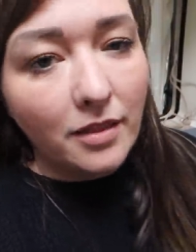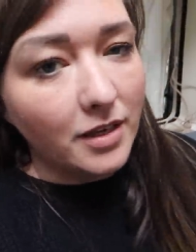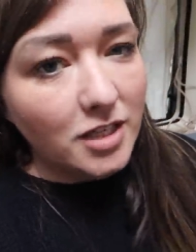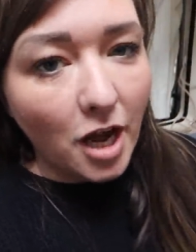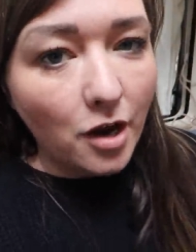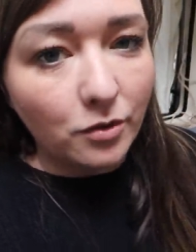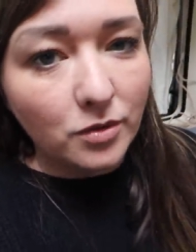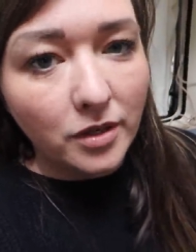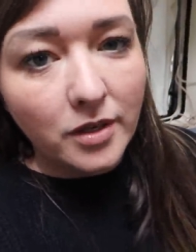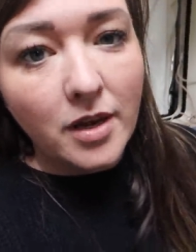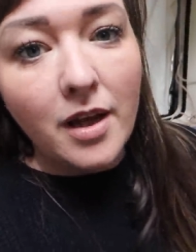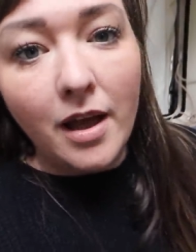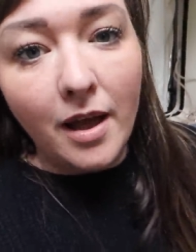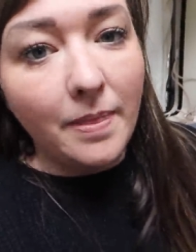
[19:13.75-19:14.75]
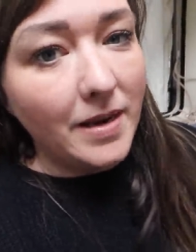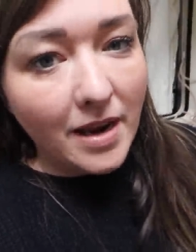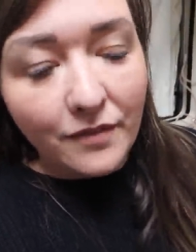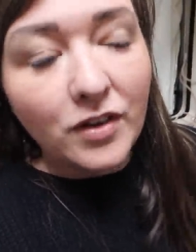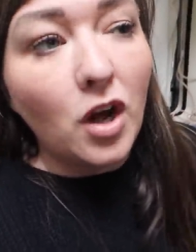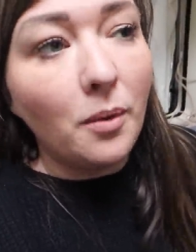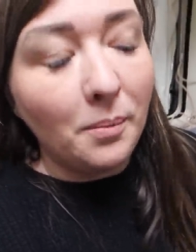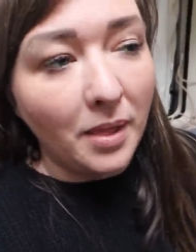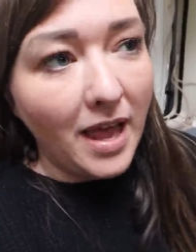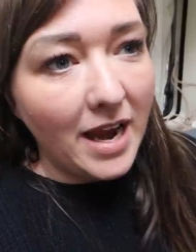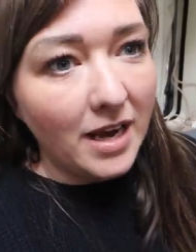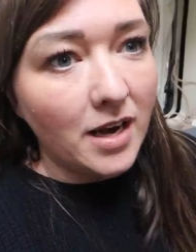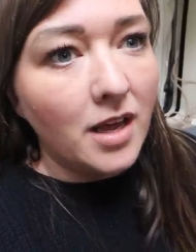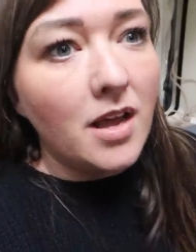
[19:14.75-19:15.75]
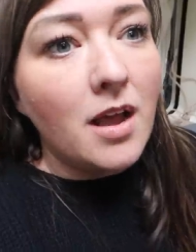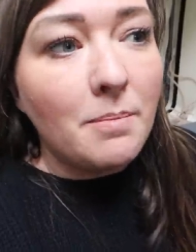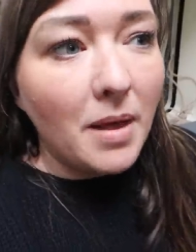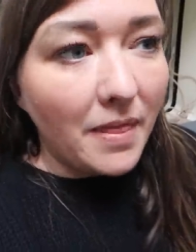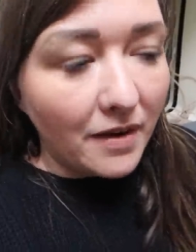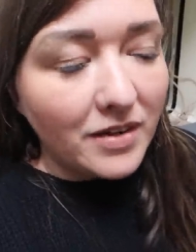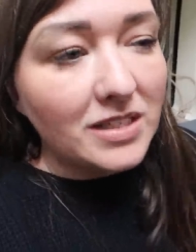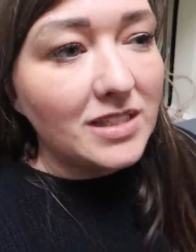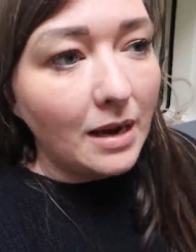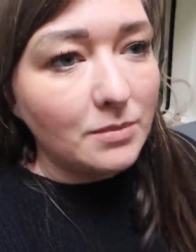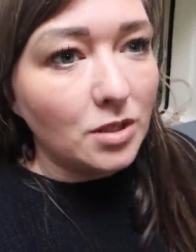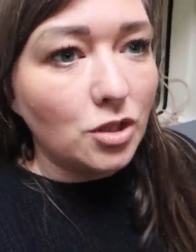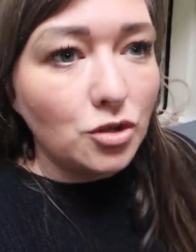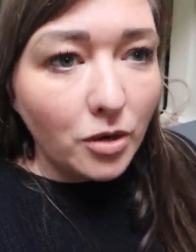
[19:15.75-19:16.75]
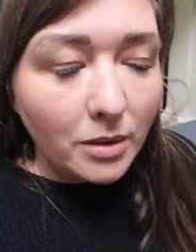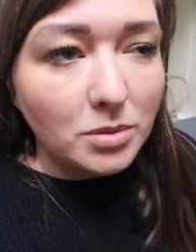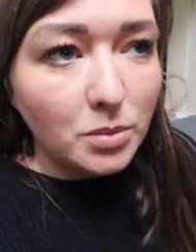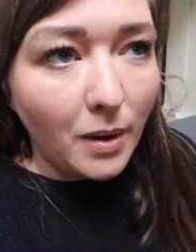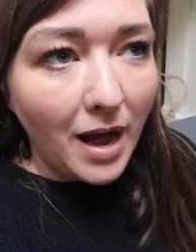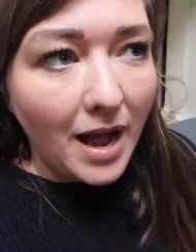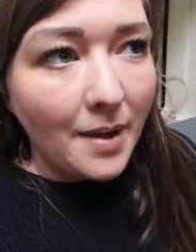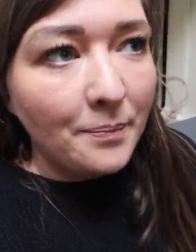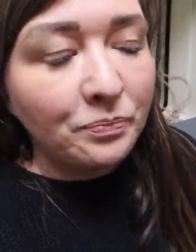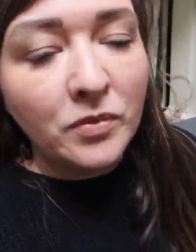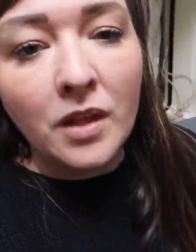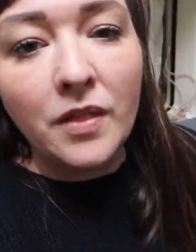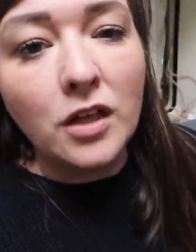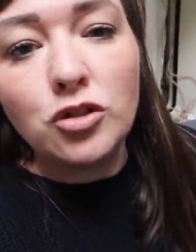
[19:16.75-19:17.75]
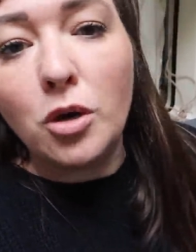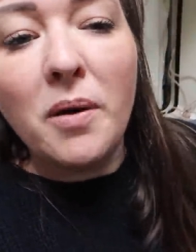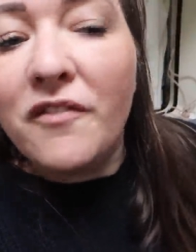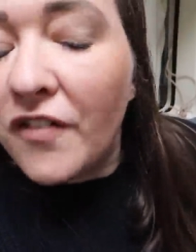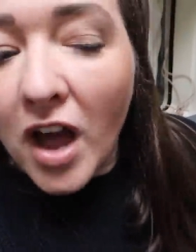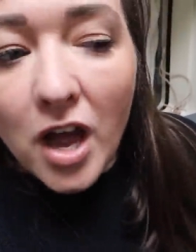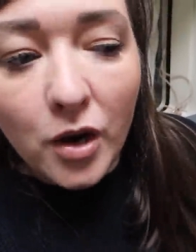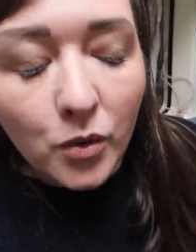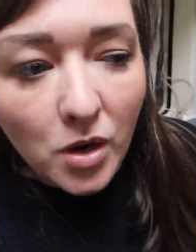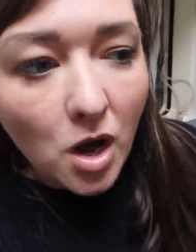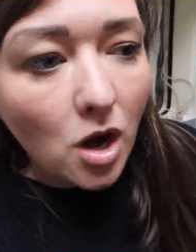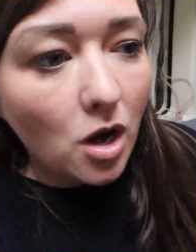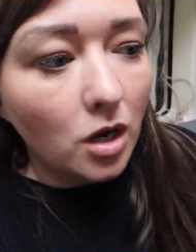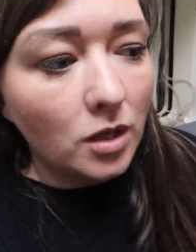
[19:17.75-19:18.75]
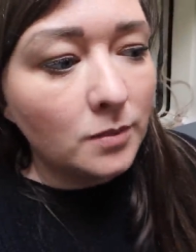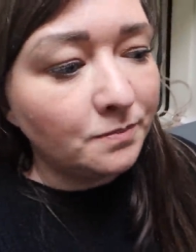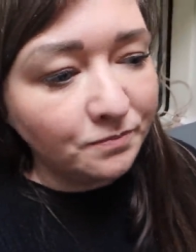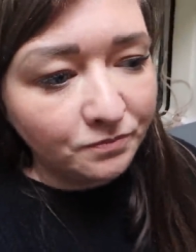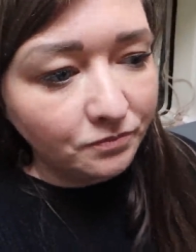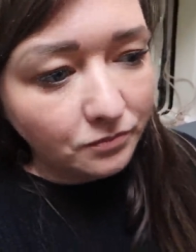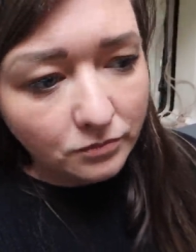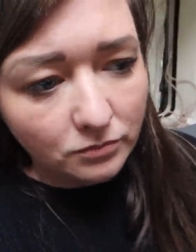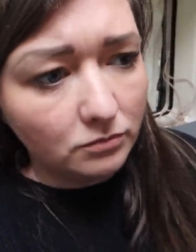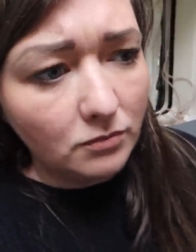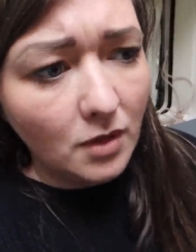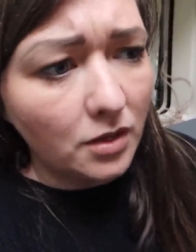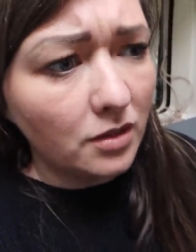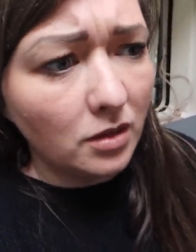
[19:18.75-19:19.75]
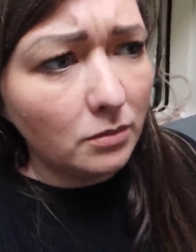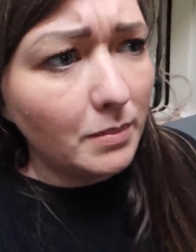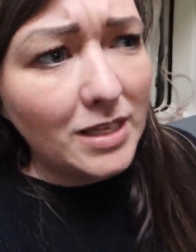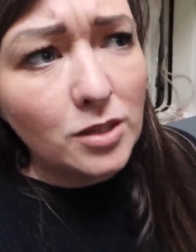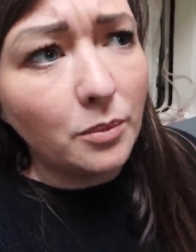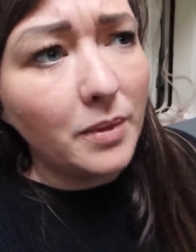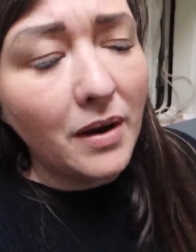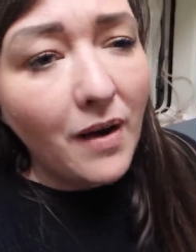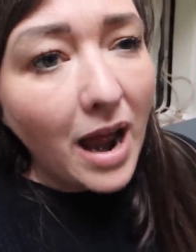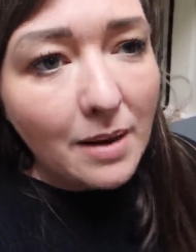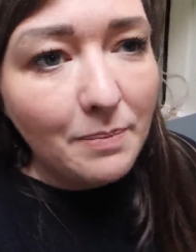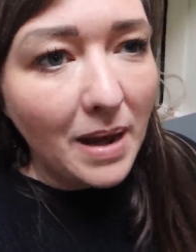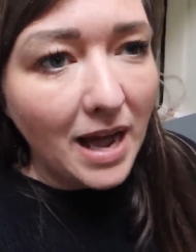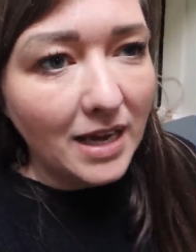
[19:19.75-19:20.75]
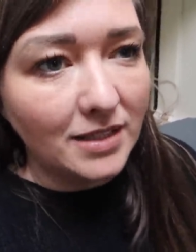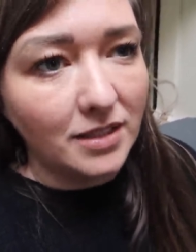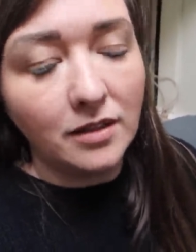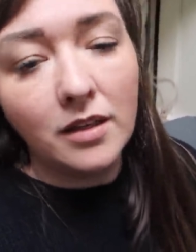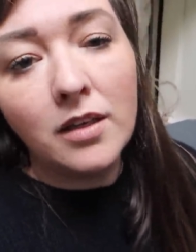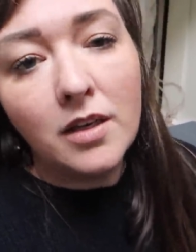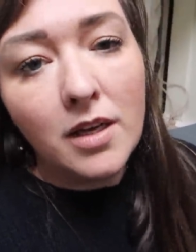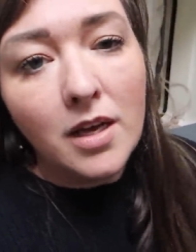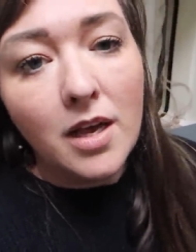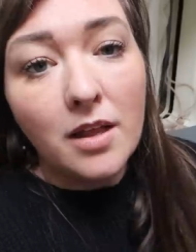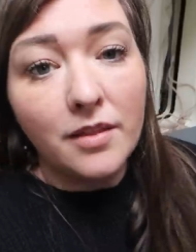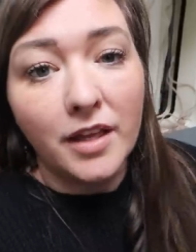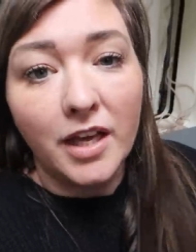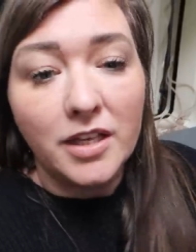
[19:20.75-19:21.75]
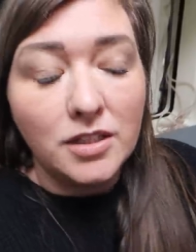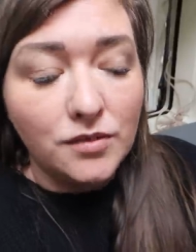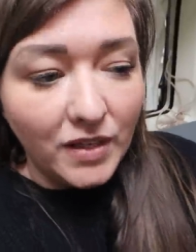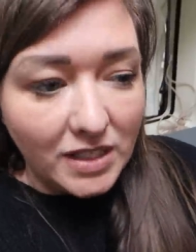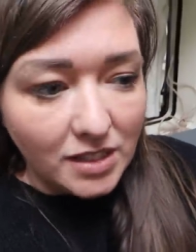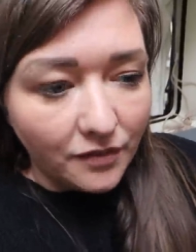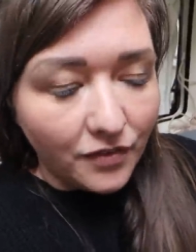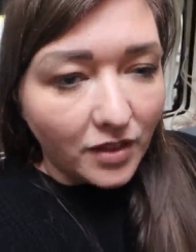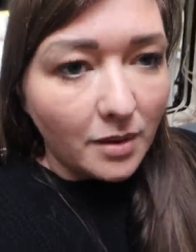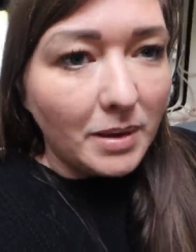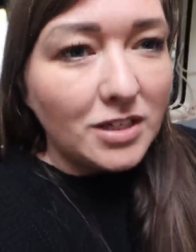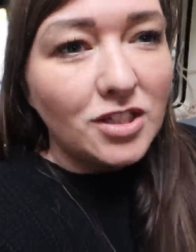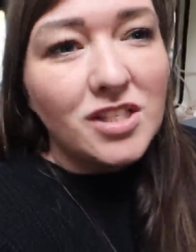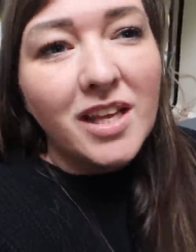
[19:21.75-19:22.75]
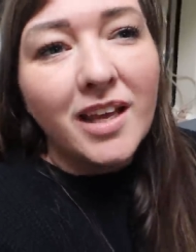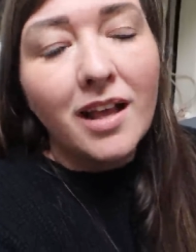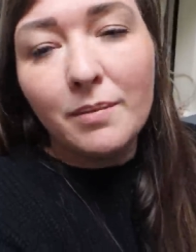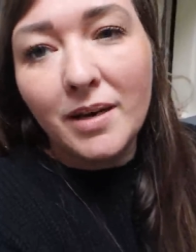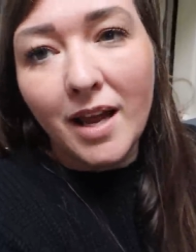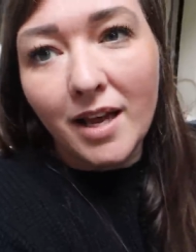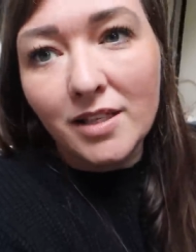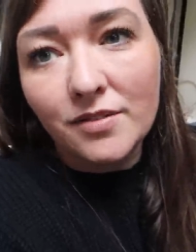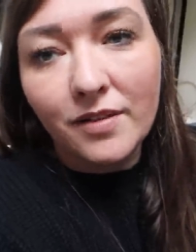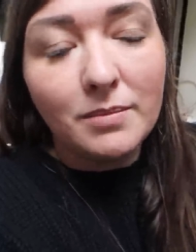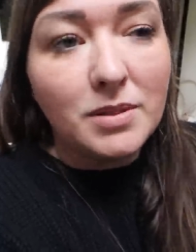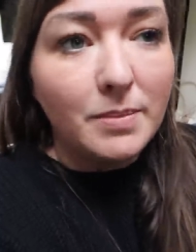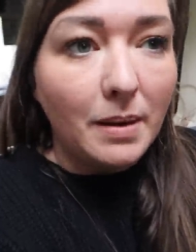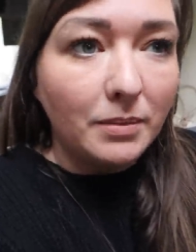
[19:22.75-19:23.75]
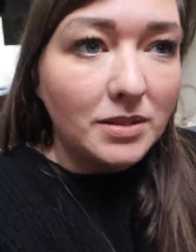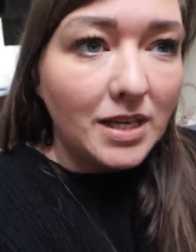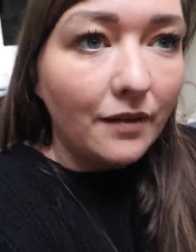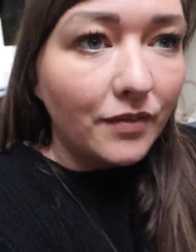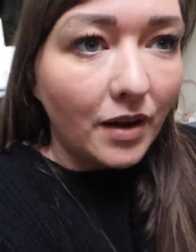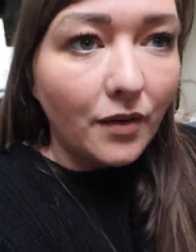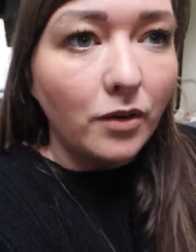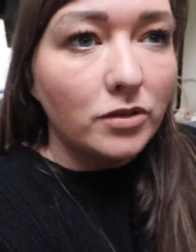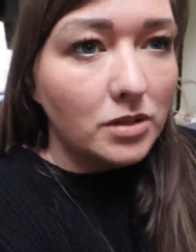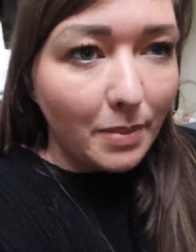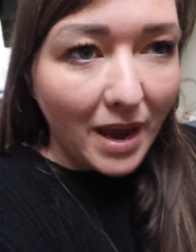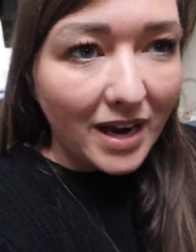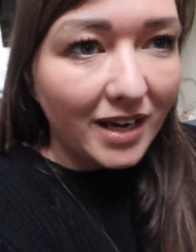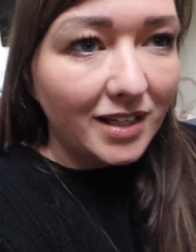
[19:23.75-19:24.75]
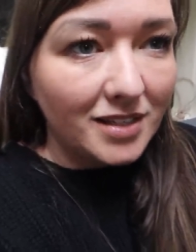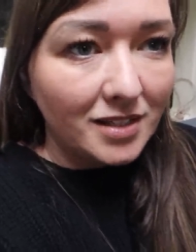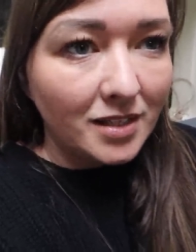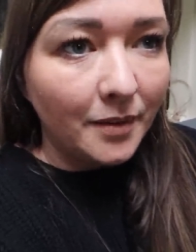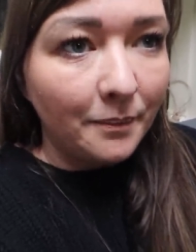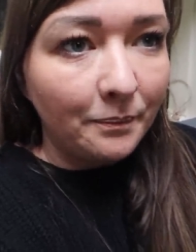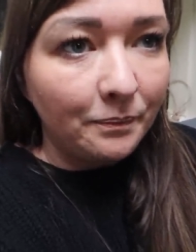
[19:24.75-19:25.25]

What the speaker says: They don't, and they never complain. But there is times on trips where they'll drop a phone or they'll mess up their iPad and the girls fix it for them. I just think it'll be nice for them to be able to have their own space.